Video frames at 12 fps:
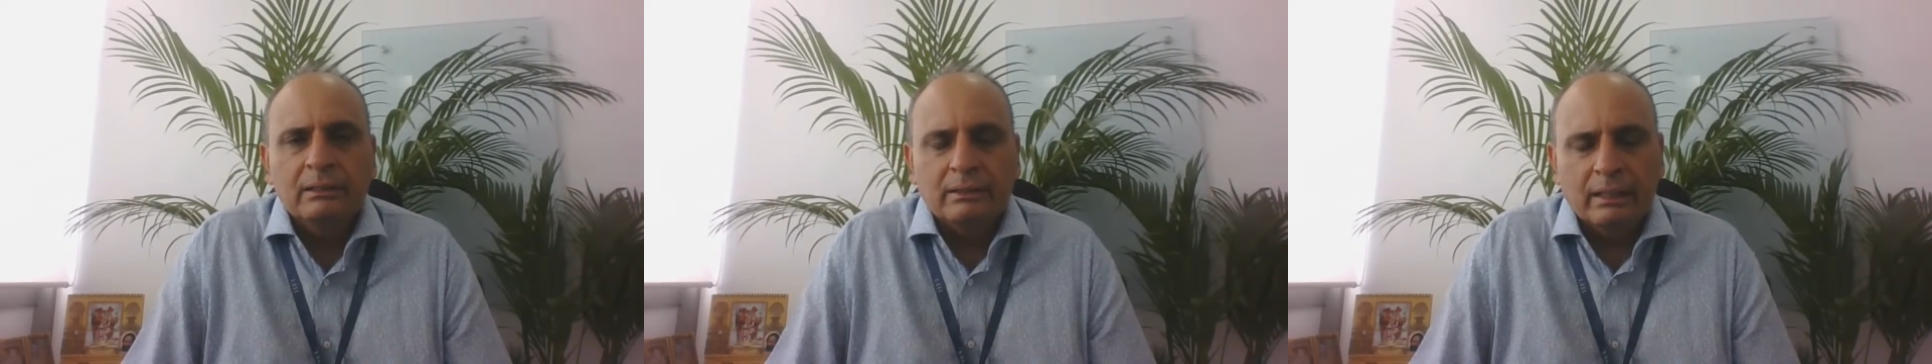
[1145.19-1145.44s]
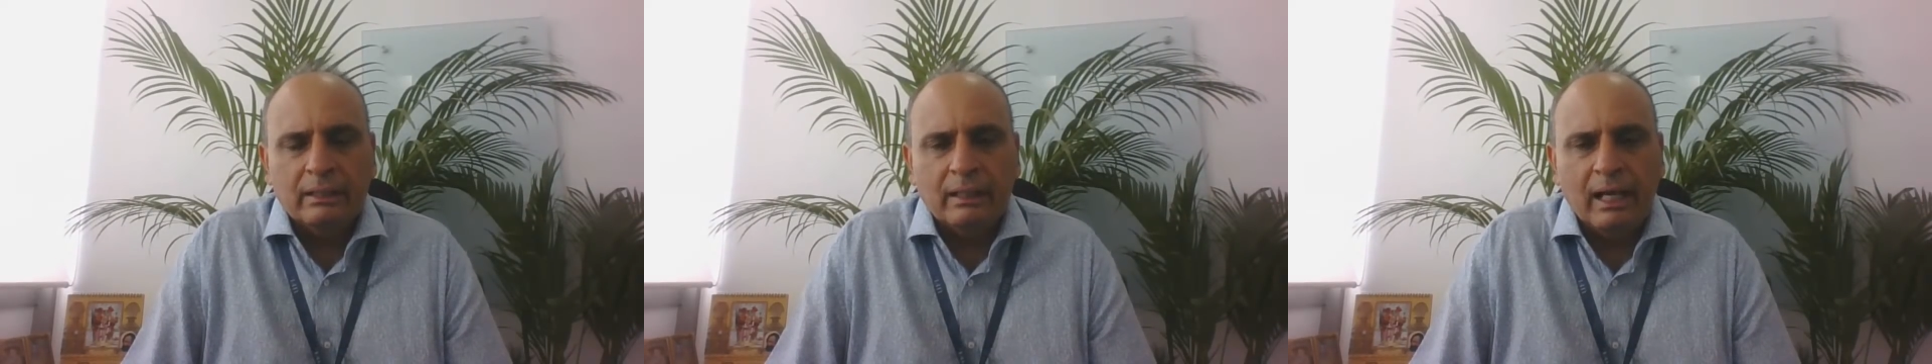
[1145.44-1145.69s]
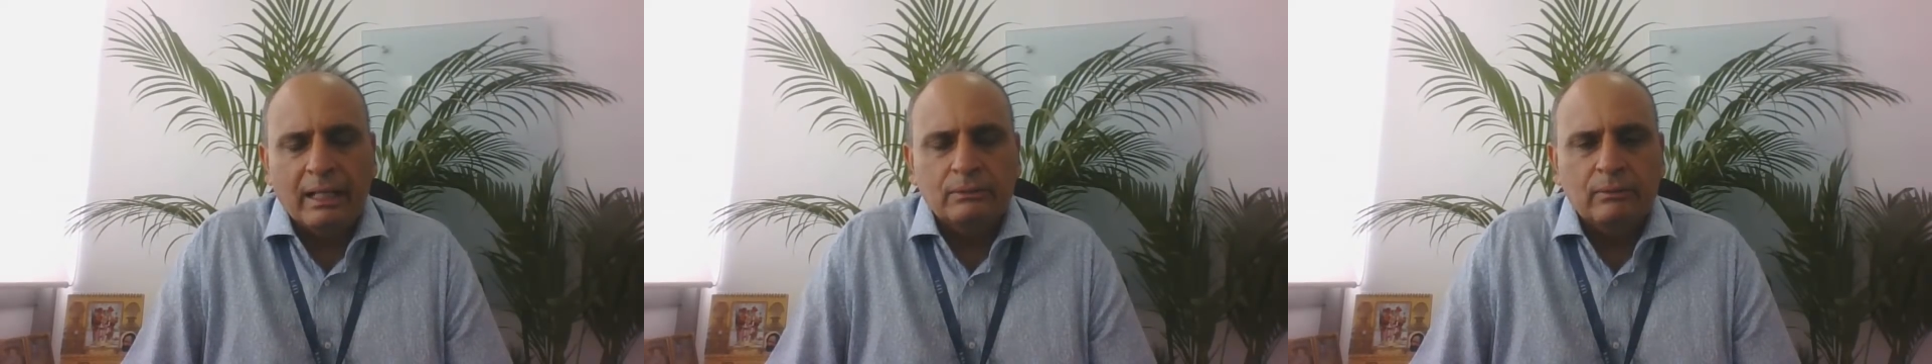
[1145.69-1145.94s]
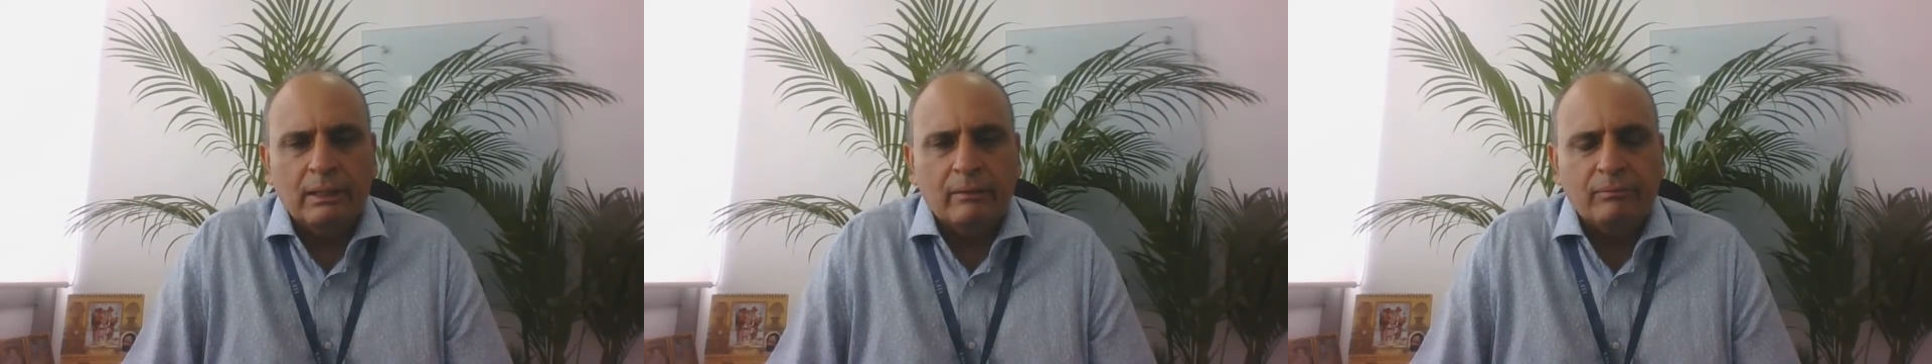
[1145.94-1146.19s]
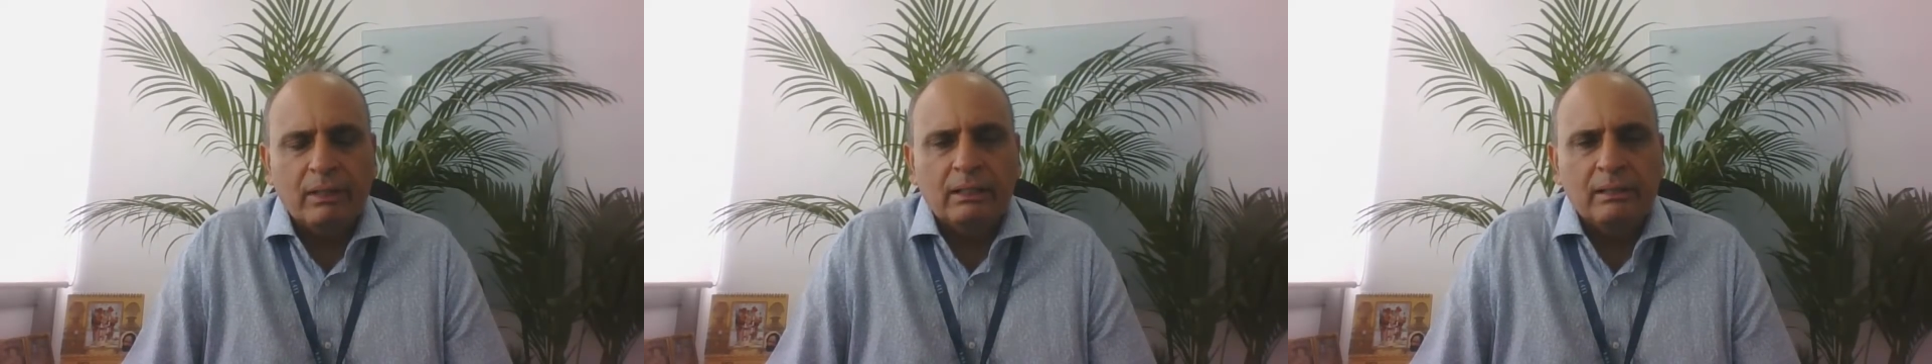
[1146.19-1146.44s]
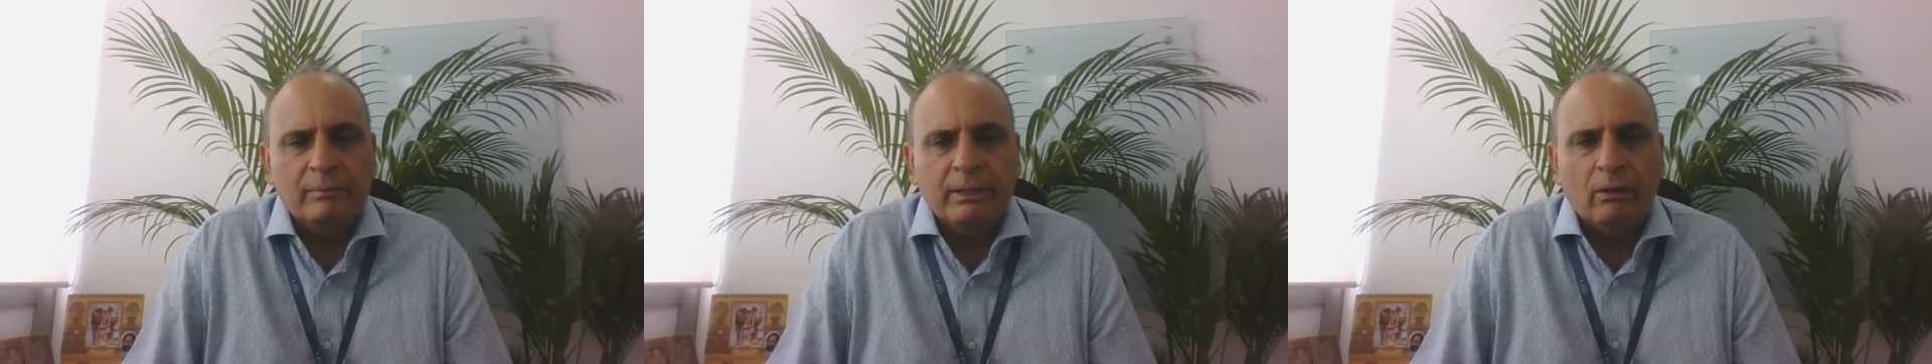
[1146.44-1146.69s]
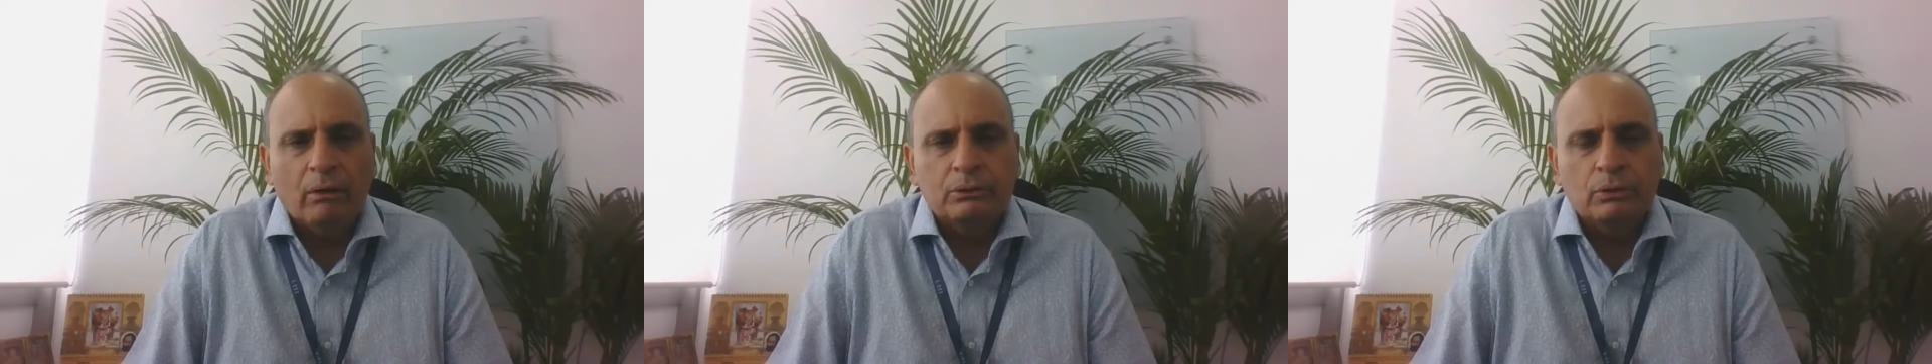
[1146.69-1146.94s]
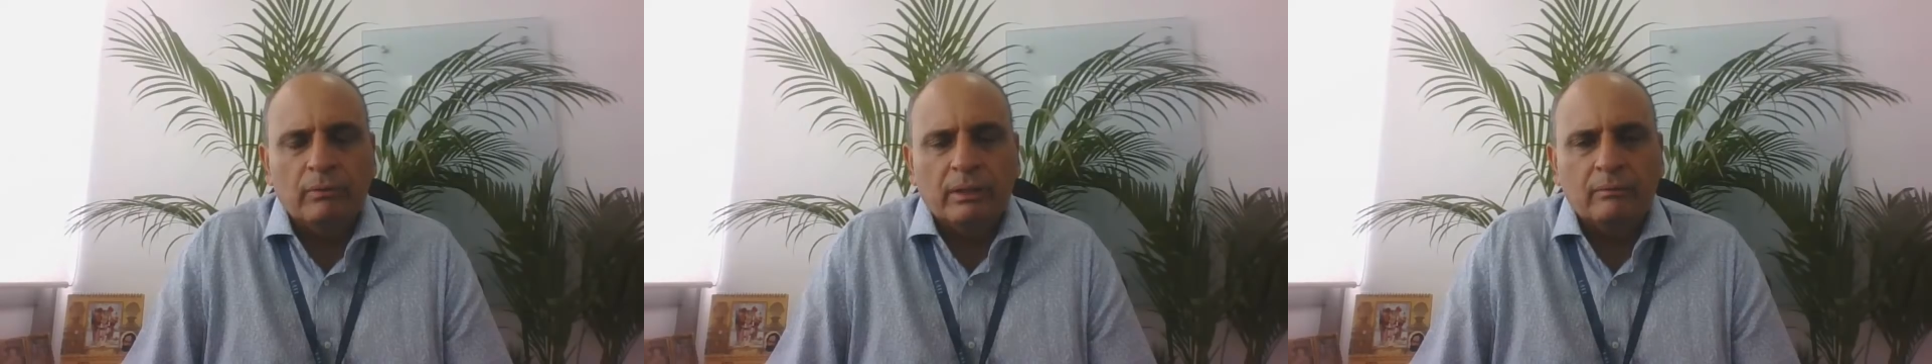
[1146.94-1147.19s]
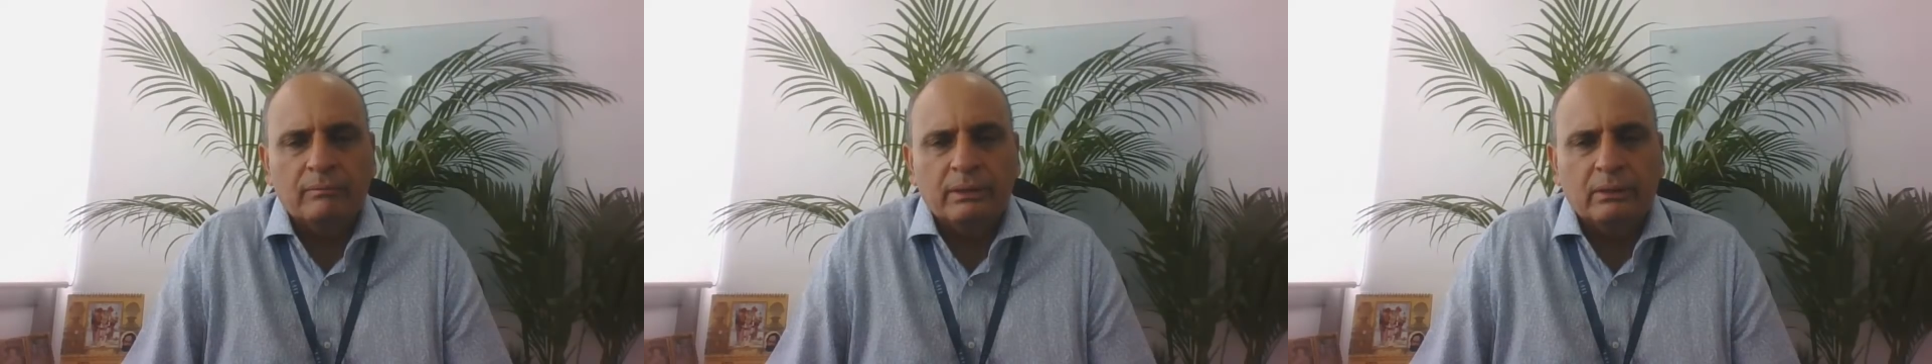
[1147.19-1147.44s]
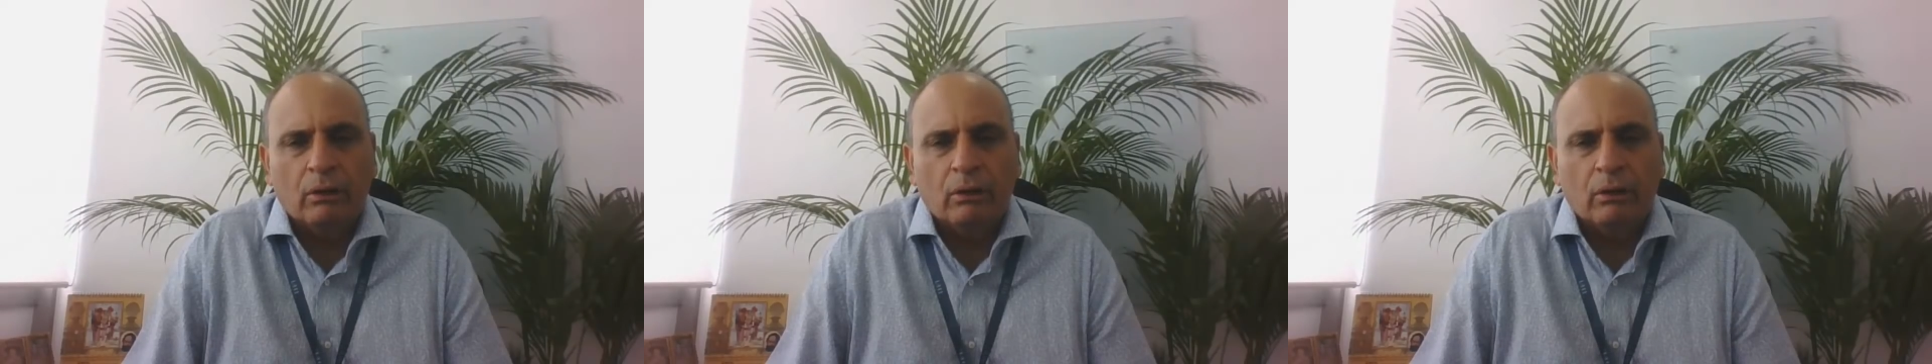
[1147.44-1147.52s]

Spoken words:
then Reliance will definitely be also one of the